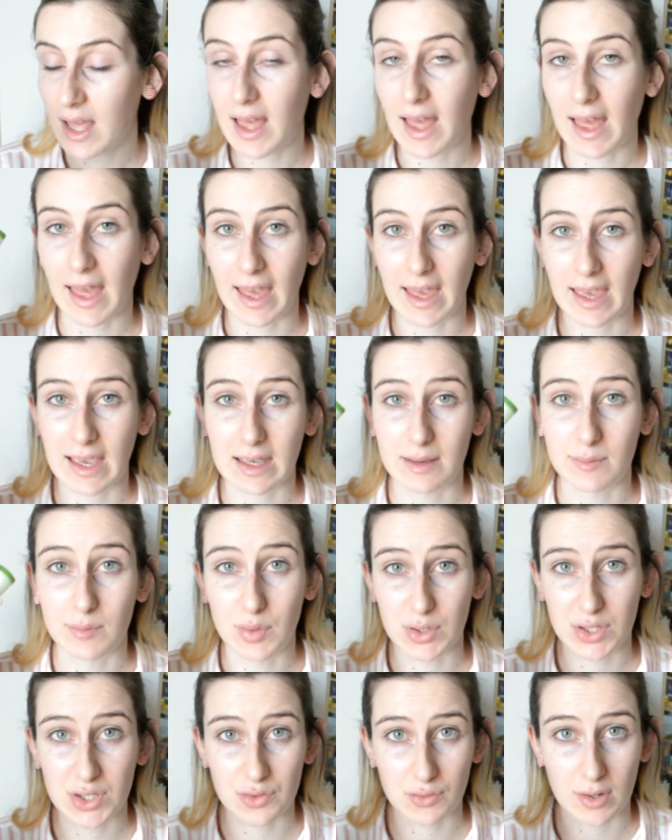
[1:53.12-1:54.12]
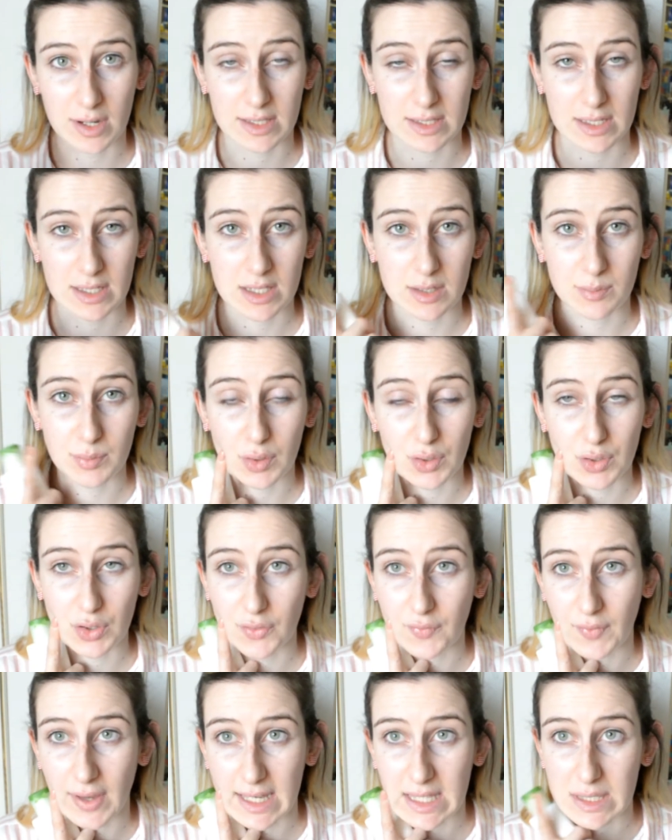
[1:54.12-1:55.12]
a moisturizer to put on your
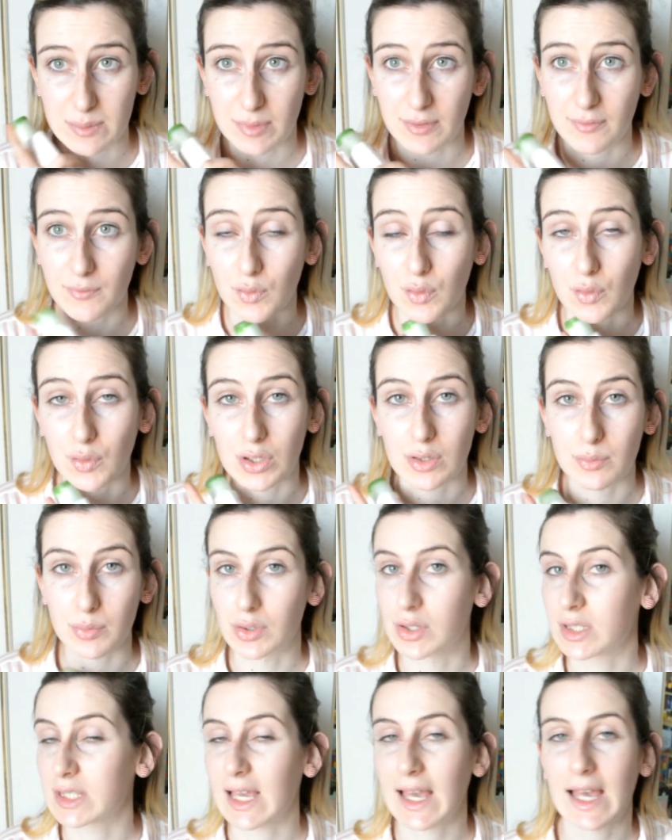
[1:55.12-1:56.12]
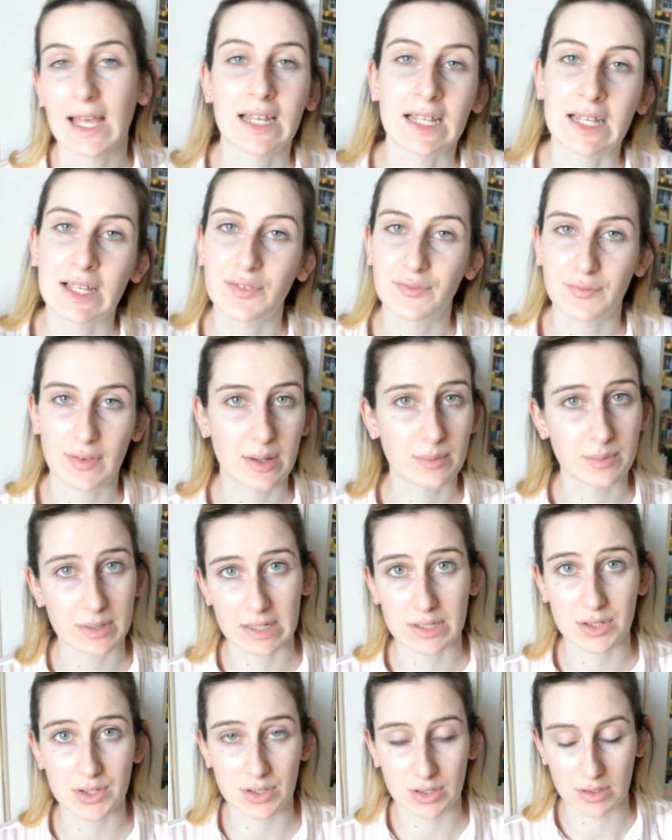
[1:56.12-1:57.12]
face before you put any
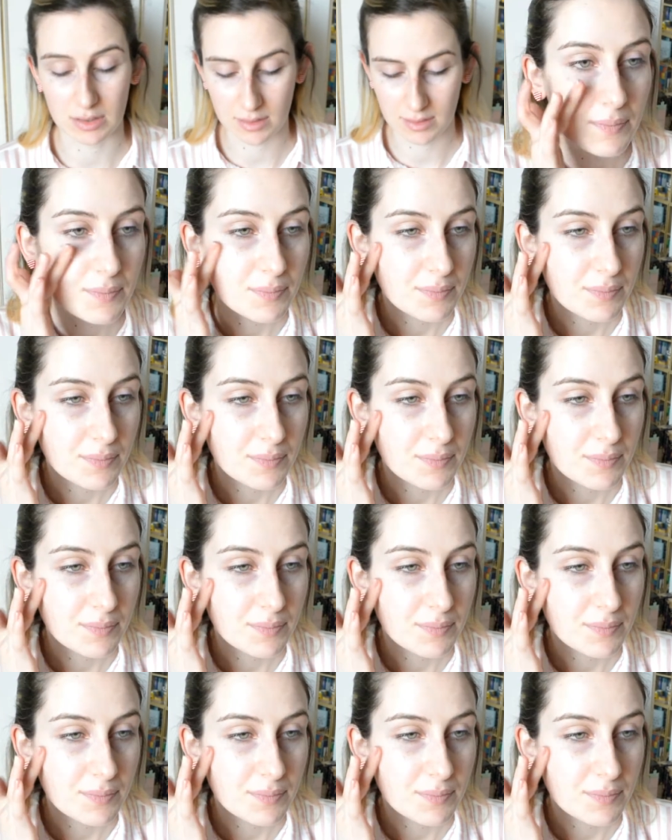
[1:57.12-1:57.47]
foundation on.